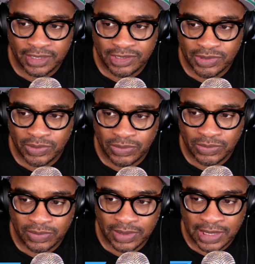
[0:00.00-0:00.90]

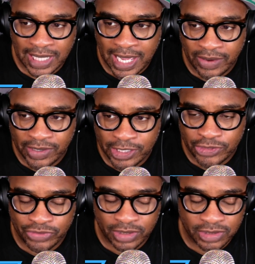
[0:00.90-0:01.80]
to allow
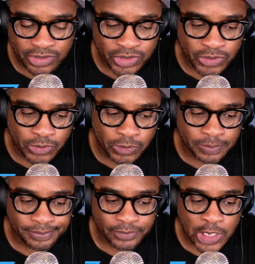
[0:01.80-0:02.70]
Hendricks
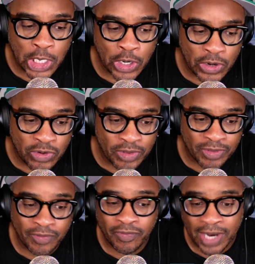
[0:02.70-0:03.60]
to learn on
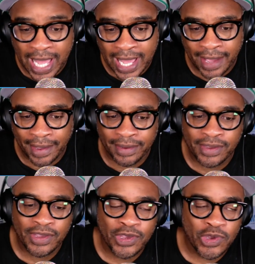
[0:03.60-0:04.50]
the fly
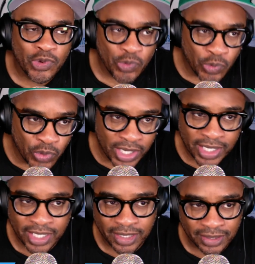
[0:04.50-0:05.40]

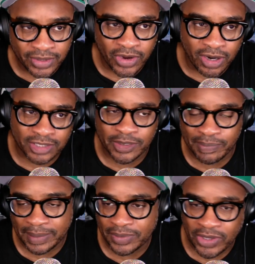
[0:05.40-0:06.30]
when there are some
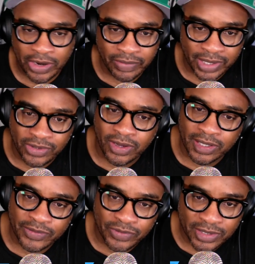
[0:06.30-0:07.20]
people that are already
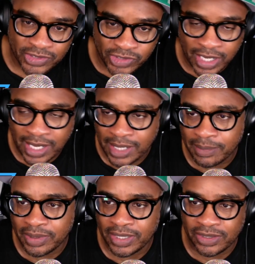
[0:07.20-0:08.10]
calling for his
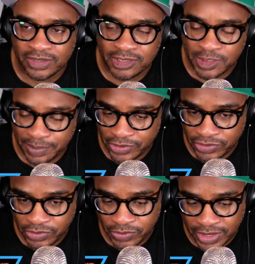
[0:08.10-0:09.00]
job and there's this
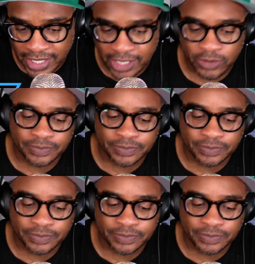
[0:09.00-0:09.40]
pressure to win now?